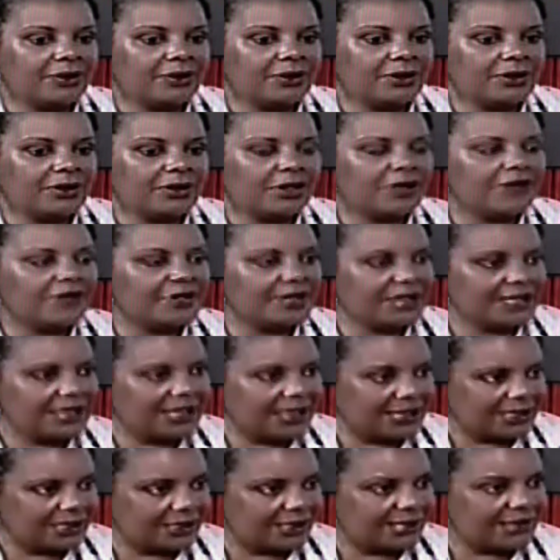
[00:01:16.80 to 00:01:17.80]
well, over the
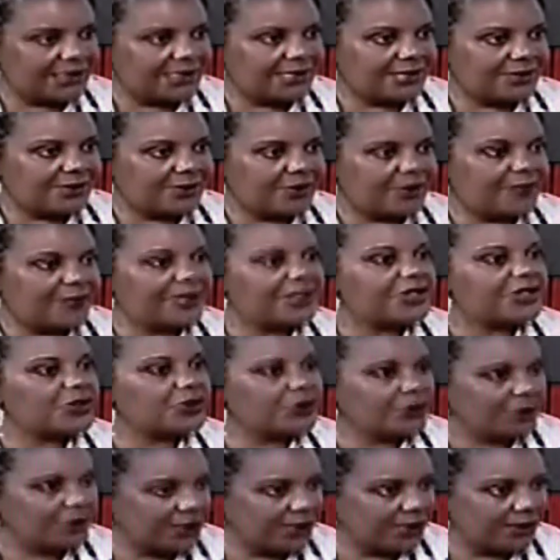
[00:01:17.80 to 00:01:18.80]
years we've been
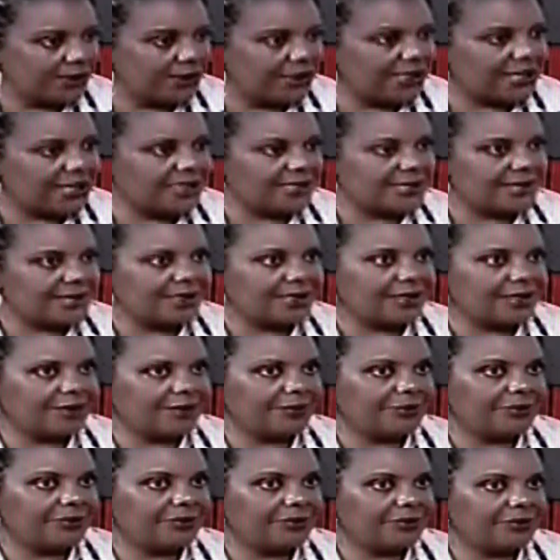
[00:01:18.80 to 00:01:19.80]
talking, as
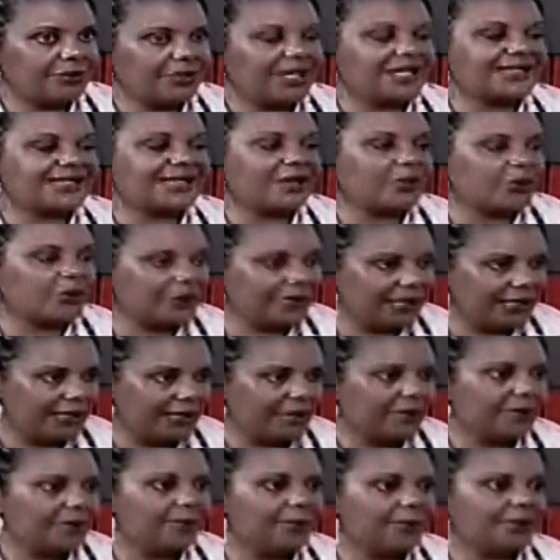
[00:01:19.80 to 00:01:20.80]
I say
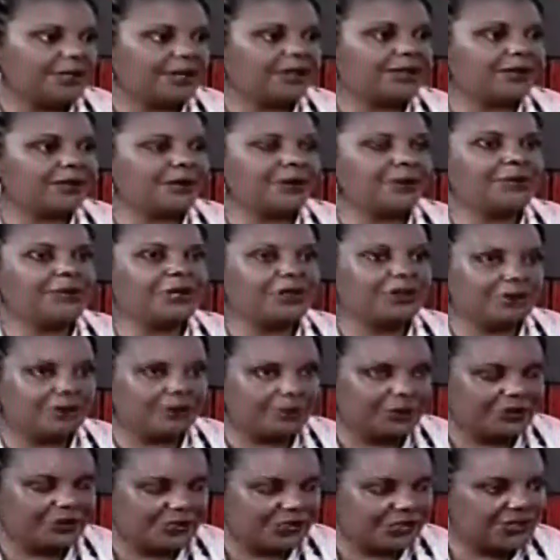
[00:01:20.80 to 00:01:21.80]
we, but
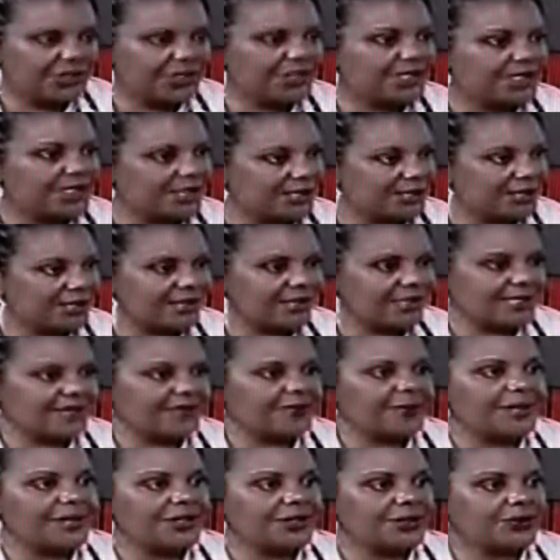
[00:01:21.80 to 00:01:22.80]
musicians and artists
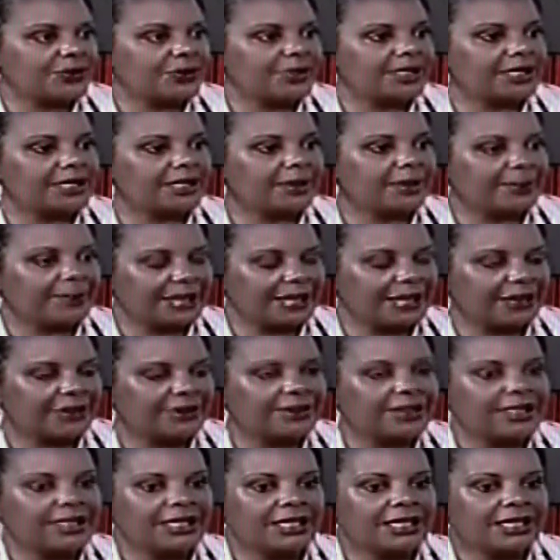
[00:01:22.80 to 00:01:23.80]
have been talking
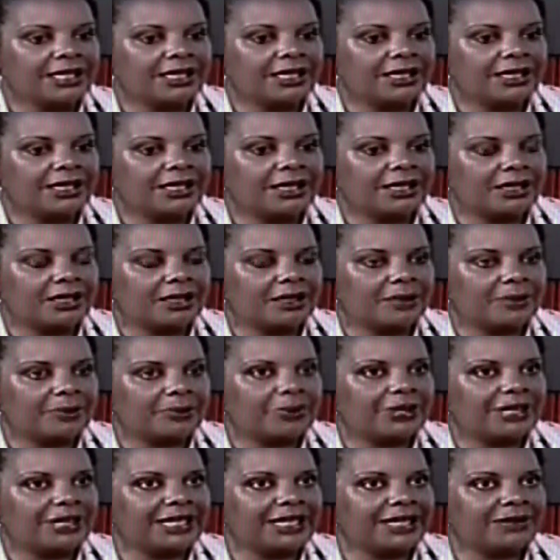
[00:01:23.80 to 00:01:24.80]
about
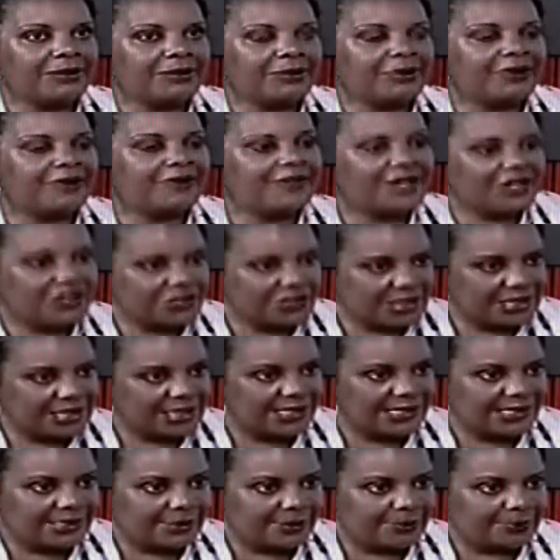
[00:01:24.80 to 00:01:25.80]
bringing
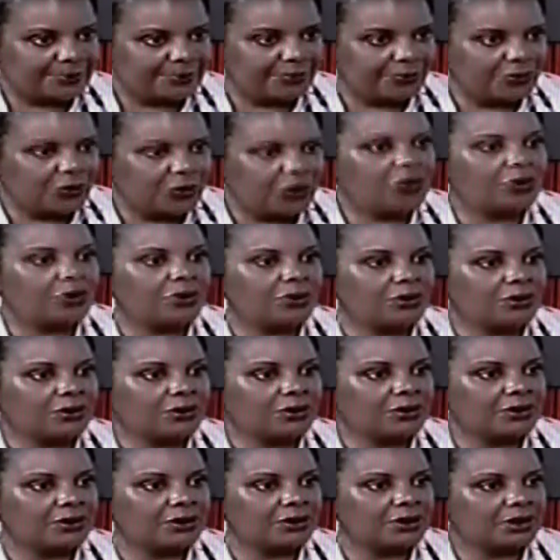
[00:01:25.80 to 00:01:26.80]
professionalism, or
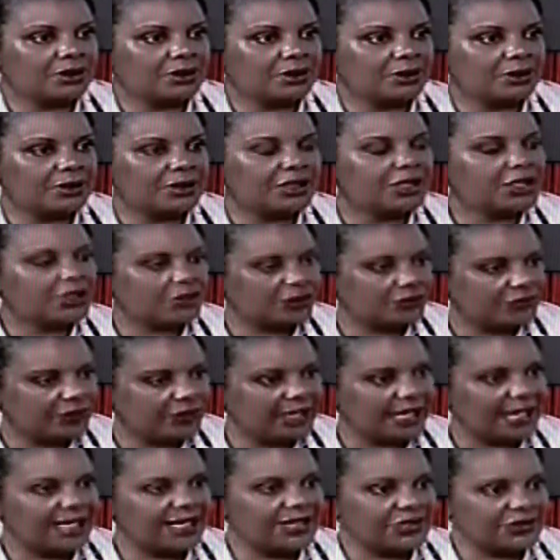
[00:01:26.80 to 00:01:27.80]
the
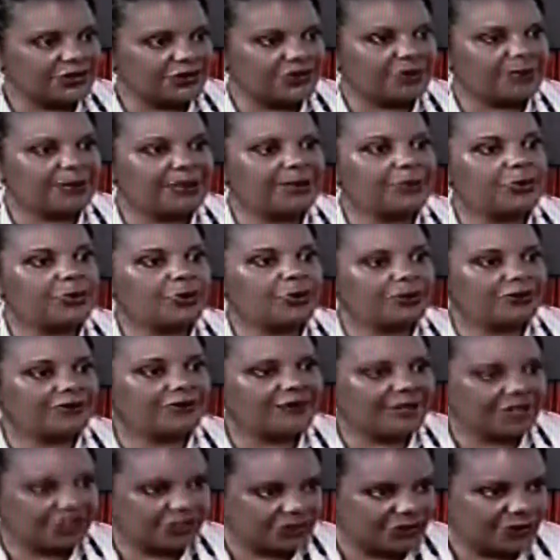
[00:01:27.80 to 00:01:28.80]
reggae industry being more
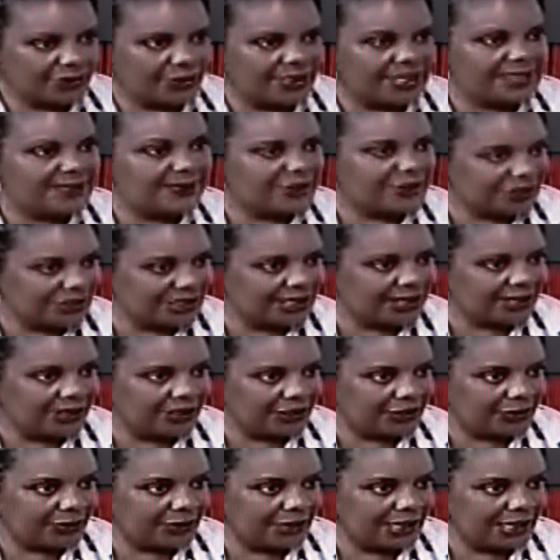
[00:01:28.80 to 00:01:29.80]
professional, especially in
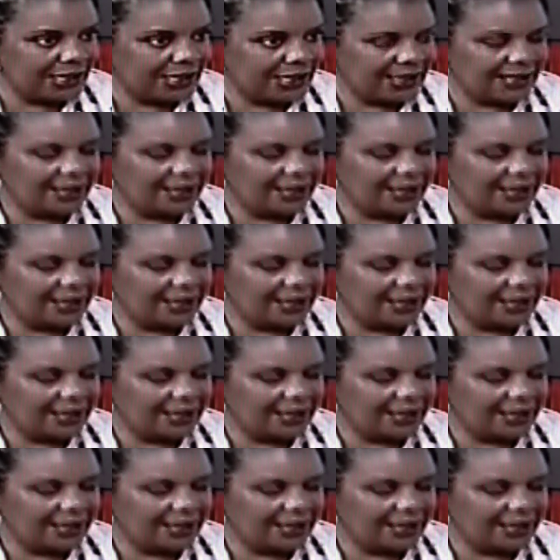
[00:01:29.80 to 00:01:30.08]
the UK.